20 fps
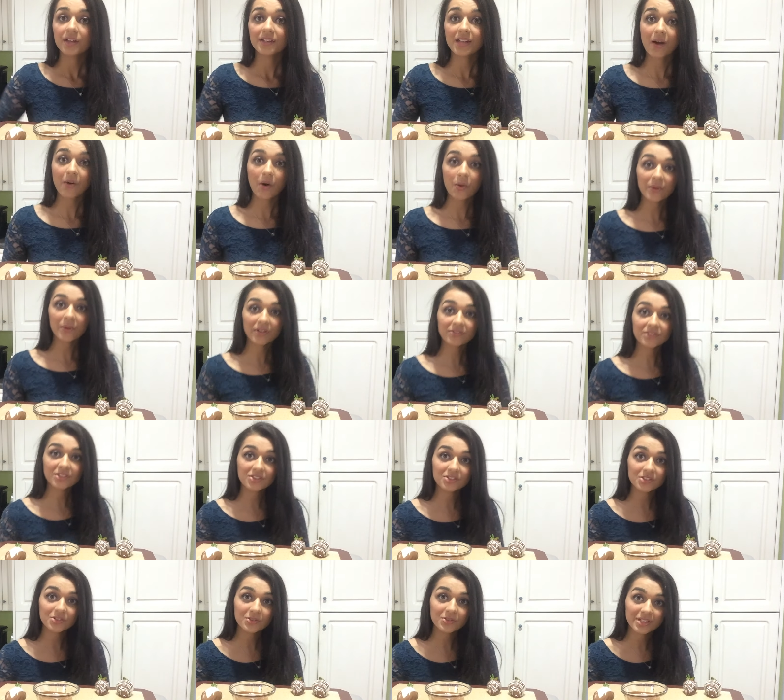Now all we have
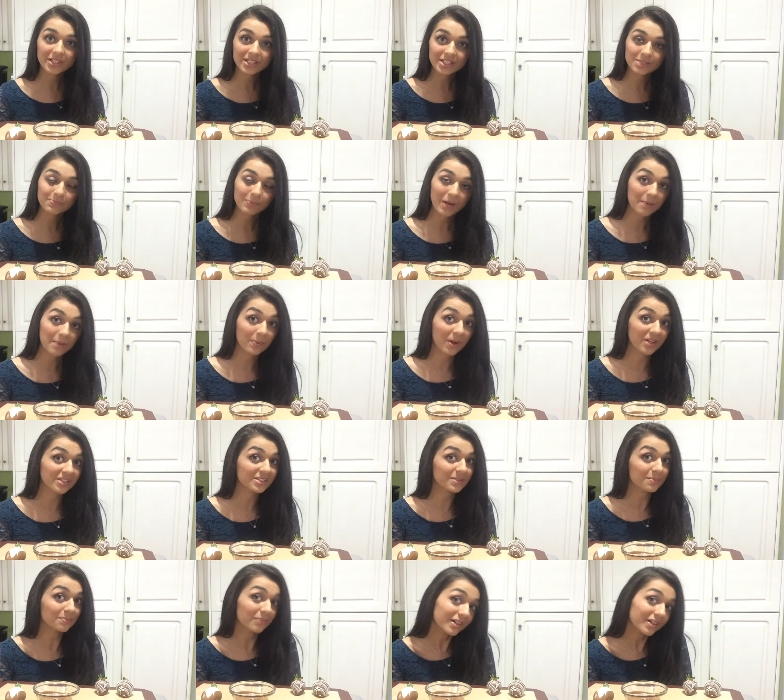to do is pipe
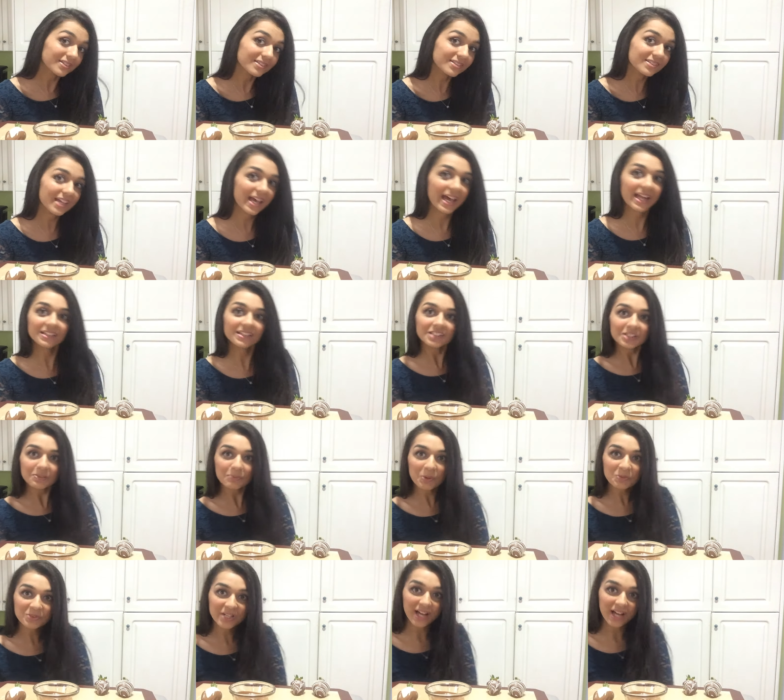on some buttons and a little
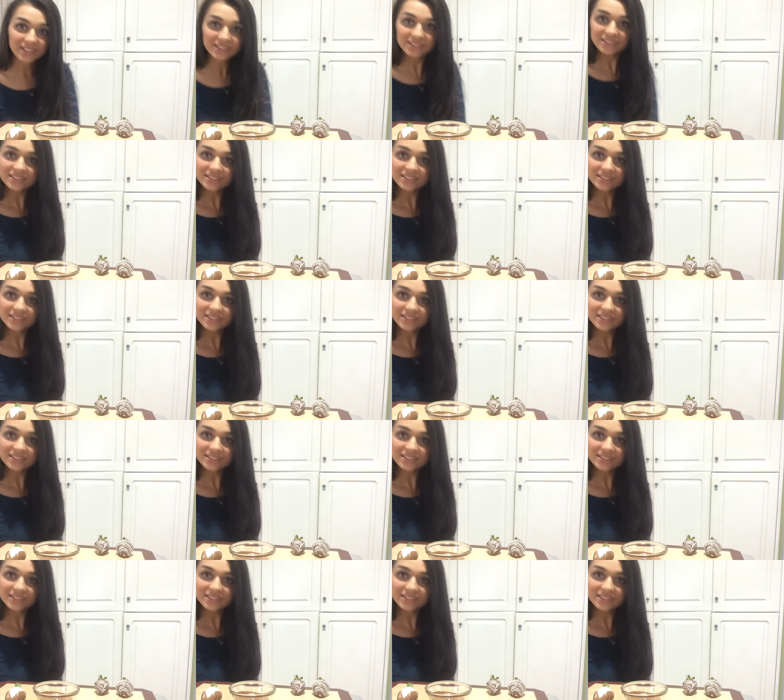bow tie.